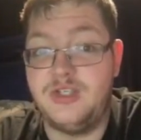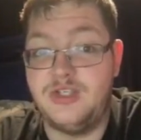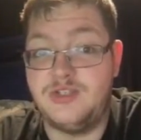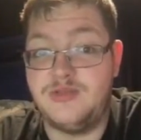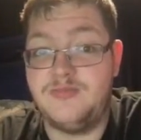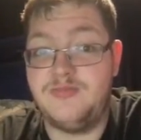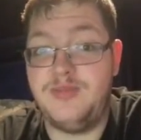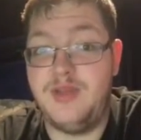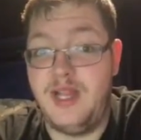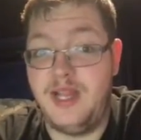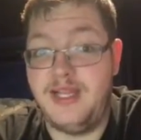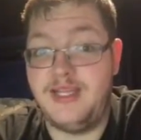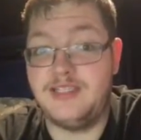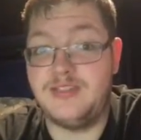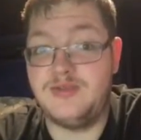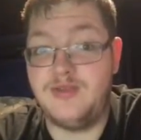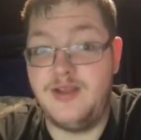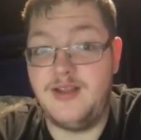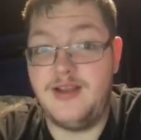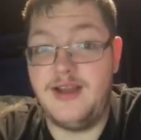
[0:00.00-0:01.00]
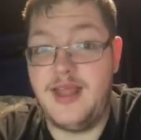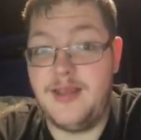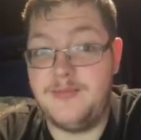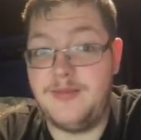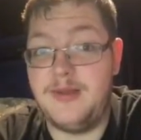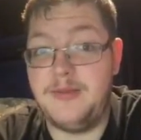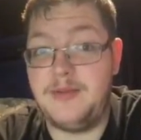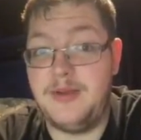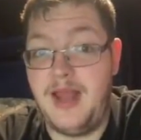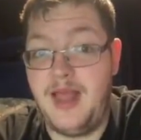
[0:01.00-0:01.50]
Just please let
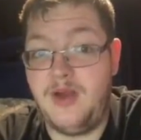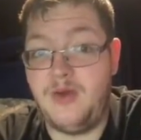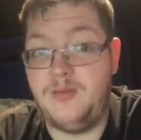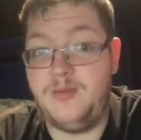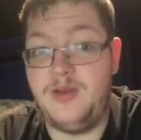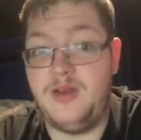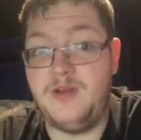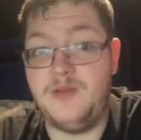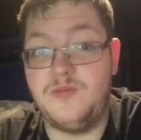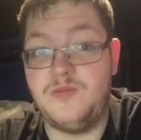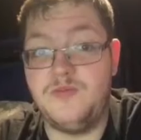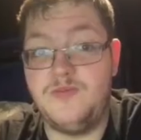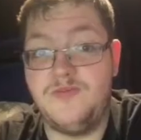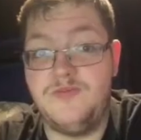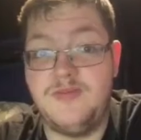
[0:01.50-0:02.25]
people help you.